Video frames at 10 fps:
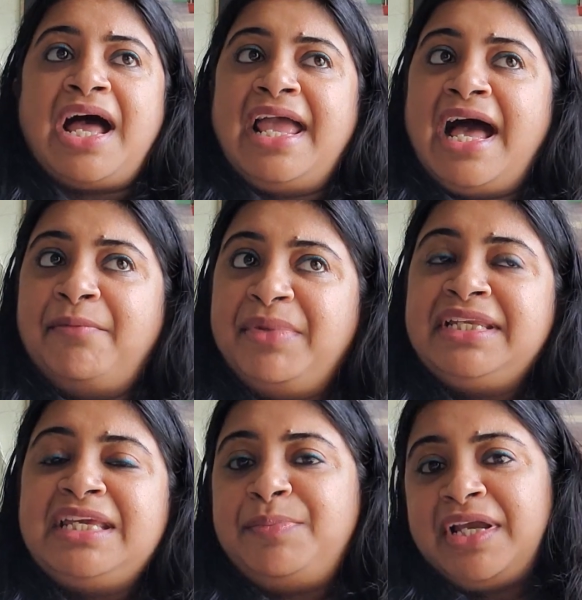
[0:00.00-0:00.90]
have been
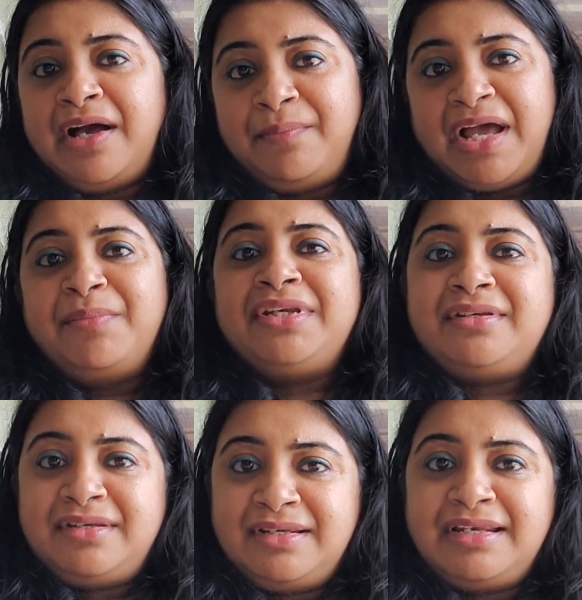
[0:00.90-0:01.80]
keeping up. I have
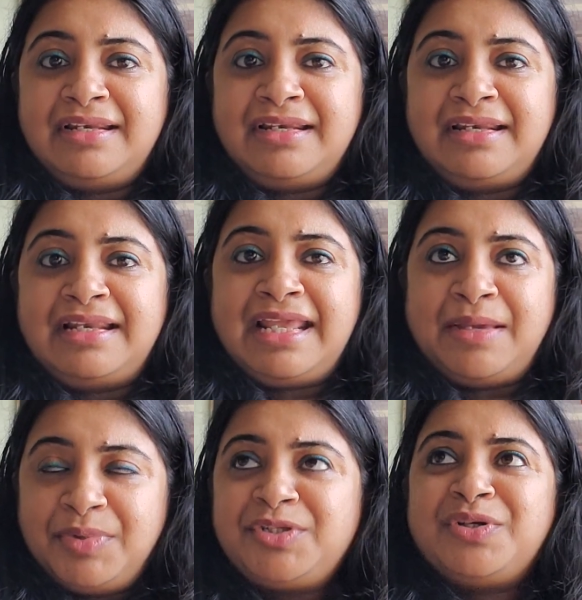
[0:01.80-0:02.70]
been
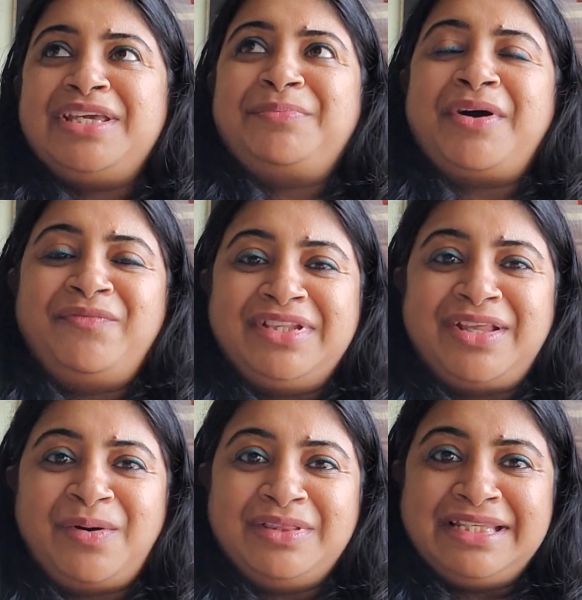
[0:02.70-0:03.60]
able to keep up with
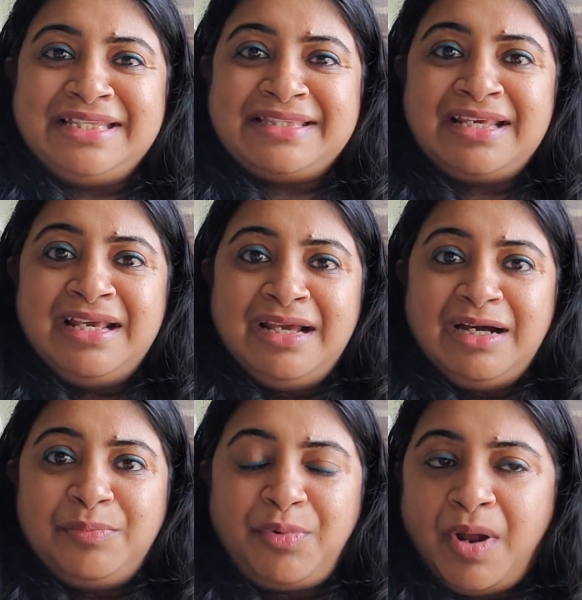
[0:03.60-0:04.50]
all these
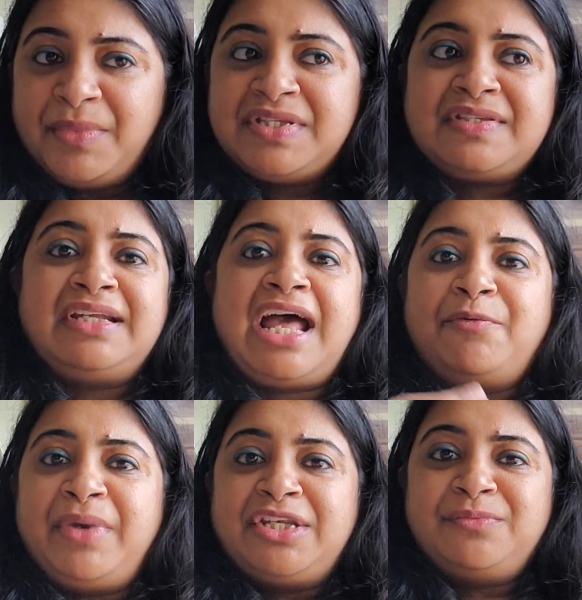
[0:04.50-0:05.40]
promises that I have
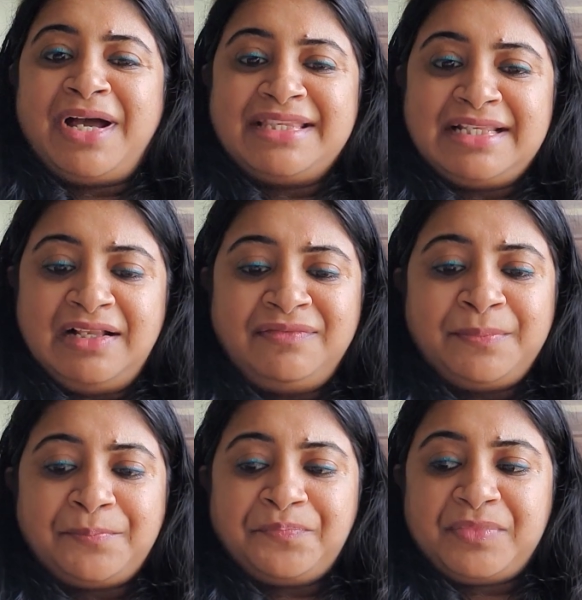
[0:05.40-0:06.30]
made to myself,
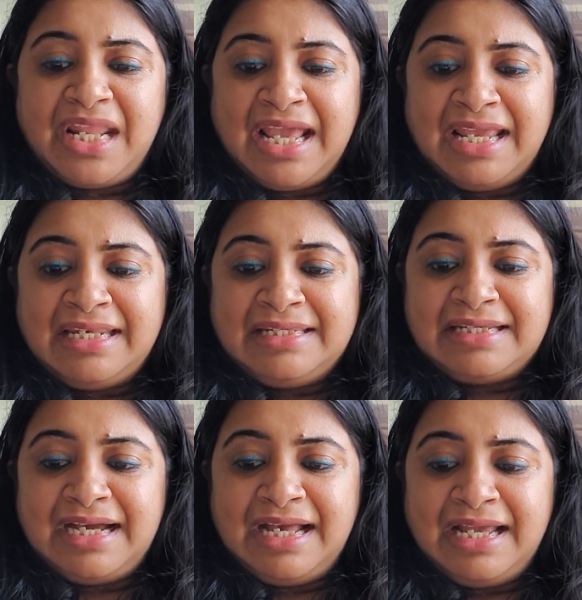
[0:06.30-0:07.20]
and
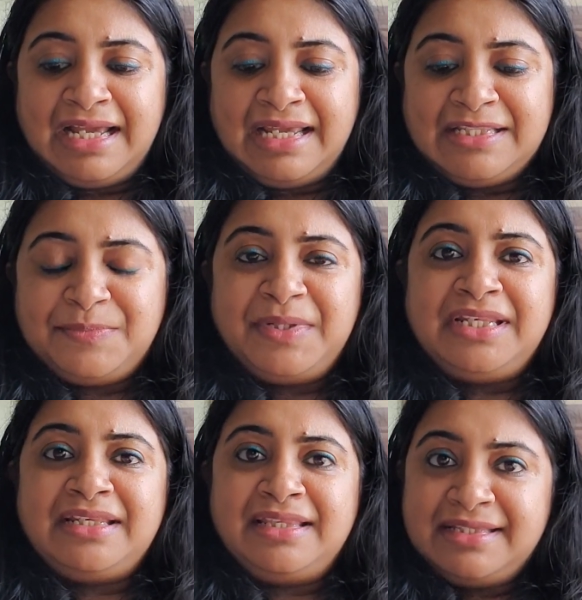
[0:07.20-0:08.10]
it's
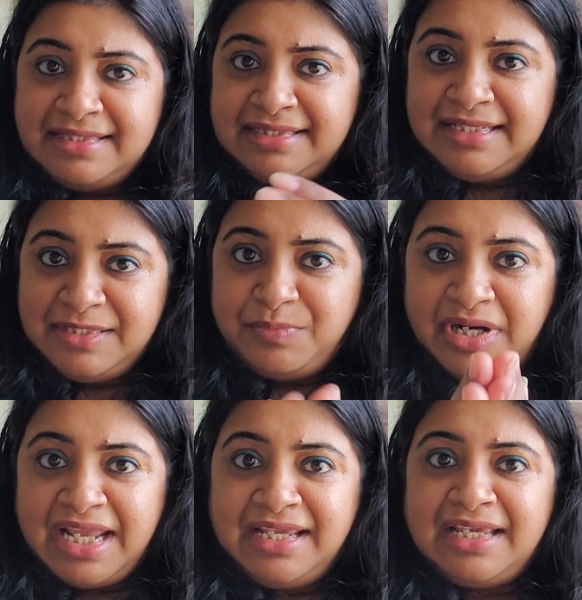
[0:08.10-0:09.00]
been this
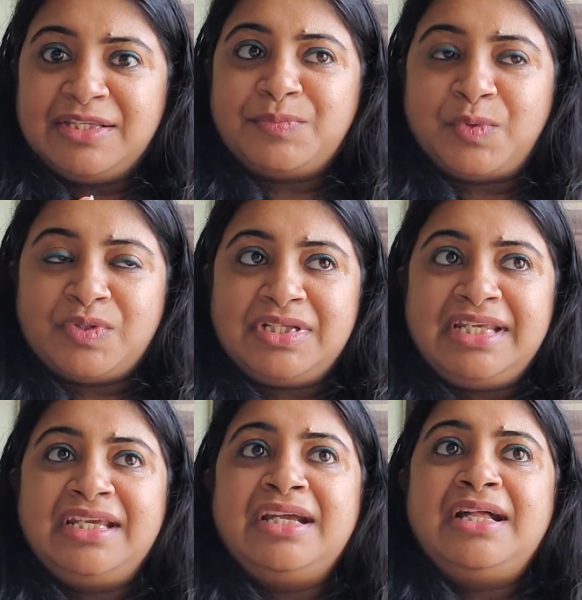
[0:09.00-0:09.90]
break is
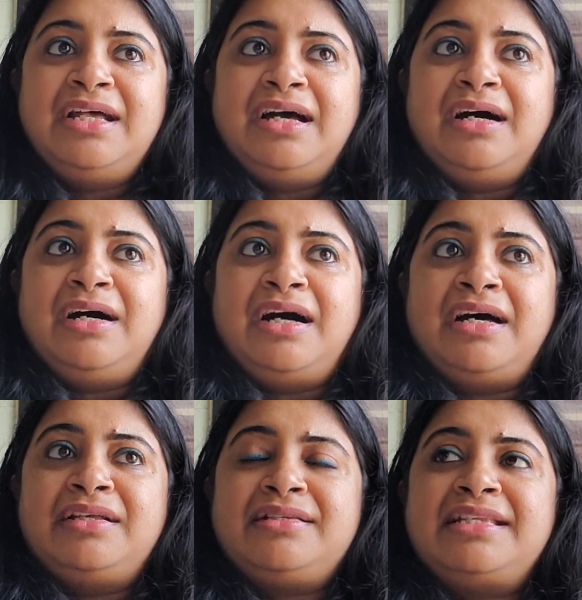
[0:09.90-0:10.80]
mostly
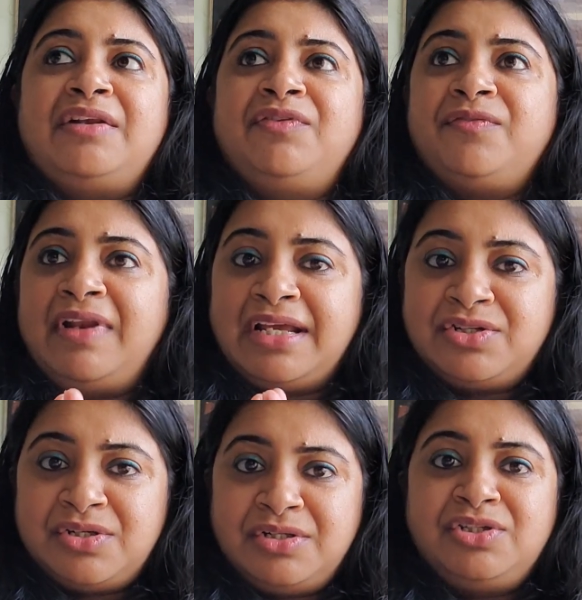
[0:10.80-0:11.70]
a
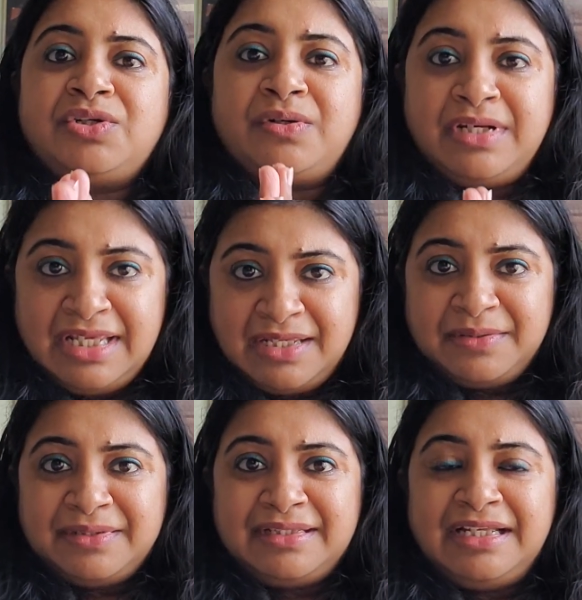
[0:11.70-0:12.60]
self-reflection journey
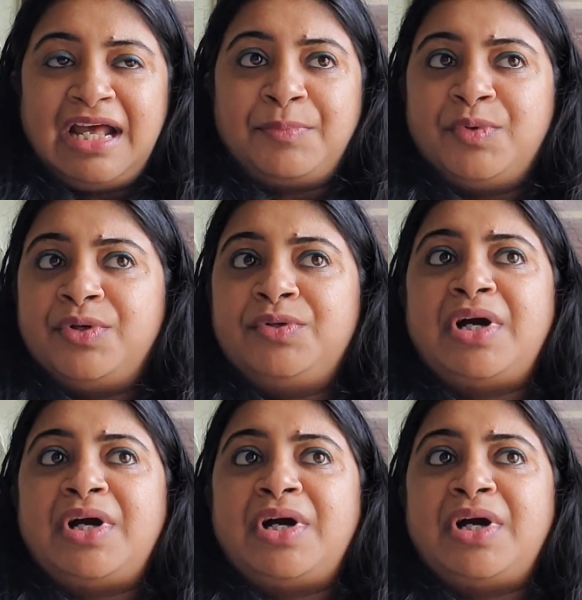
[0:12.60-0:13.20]
that I'm going to.